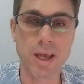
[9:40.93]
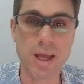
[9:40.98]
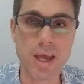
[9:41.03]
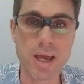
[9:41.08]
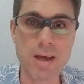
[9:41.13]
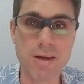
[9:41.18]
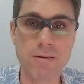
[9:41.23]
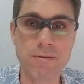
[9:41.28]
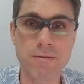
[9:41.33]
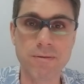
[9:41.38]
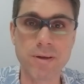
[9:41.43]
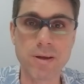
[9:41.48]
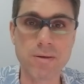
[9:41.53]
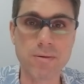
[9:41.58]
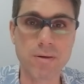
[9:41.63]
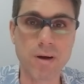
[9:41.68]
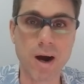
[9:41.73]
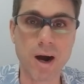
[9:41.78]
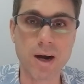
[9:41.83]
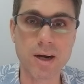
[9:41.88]
If
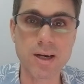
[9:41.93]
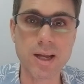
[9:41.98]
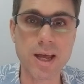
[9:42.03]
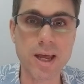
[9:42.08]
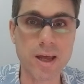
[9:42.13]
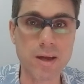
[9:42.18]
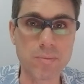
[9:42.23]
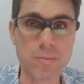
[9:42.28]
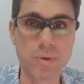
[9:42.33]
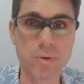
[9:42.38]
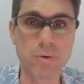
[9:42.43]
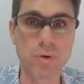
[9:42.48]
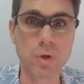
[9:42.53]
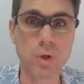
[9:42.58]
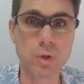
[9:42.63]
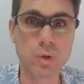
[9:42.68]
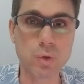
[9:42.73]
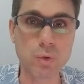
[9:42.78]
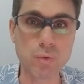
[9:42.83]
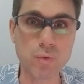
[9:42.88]
you aren't able
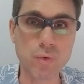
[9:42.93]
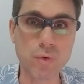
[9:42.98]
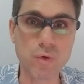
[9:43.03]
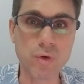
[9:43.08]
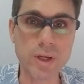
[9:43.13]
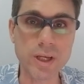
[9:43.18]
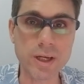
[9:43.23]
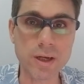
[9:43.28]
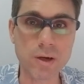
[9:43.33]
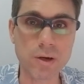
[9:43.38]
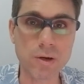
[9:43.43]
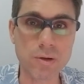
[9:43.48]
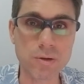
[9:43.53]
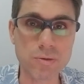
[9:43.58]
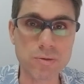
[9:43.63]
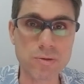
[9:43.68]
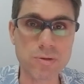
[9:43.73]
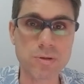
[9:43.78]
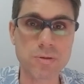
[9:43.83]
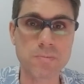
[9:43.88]
to fully
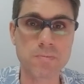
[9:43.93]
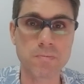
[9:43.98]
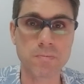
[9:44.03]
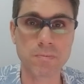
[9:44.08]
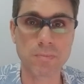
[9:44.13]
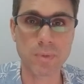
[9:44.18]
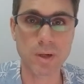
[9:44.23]
close